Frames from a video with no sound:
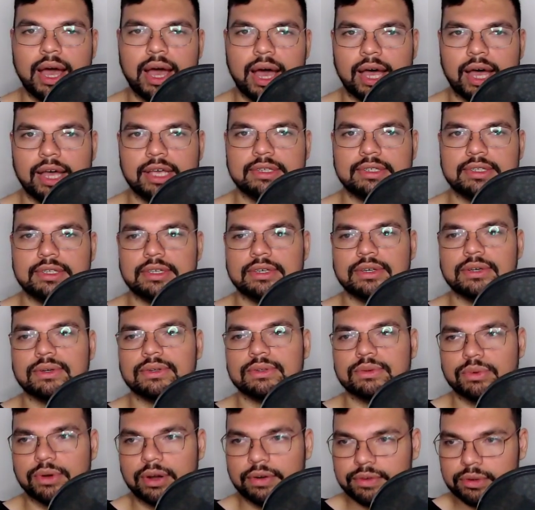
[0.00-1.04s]

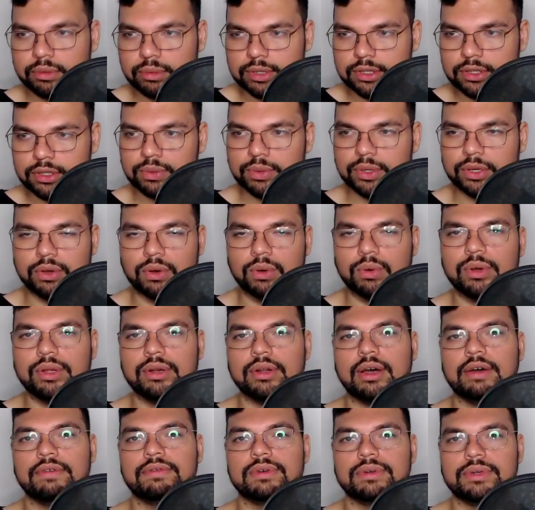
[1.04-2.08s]
ICOs, where everyone is doing coin
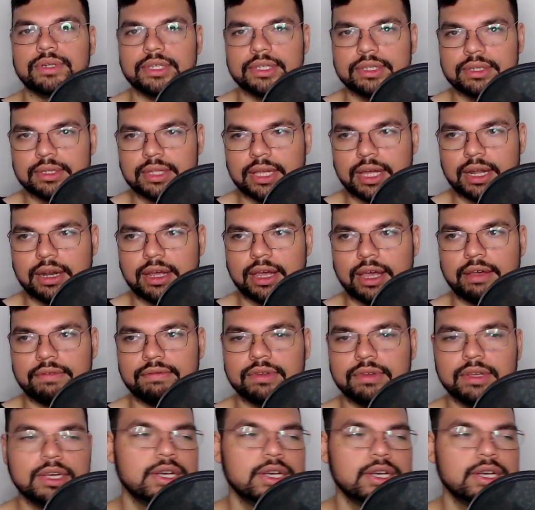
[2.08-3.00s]
offerings that have